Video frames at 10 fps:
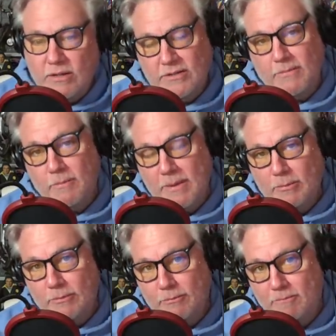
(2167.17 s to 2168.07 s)
except the
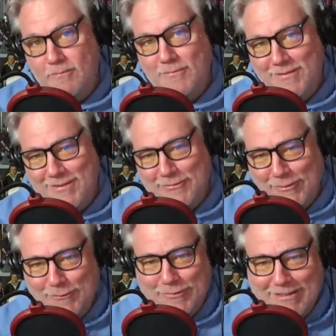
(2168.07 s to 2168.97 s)
people, the
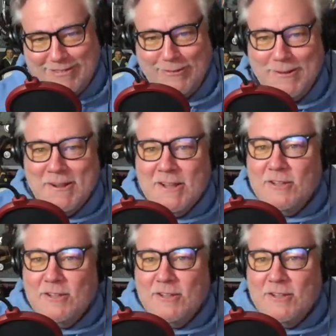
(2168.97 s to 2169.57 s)
film festival.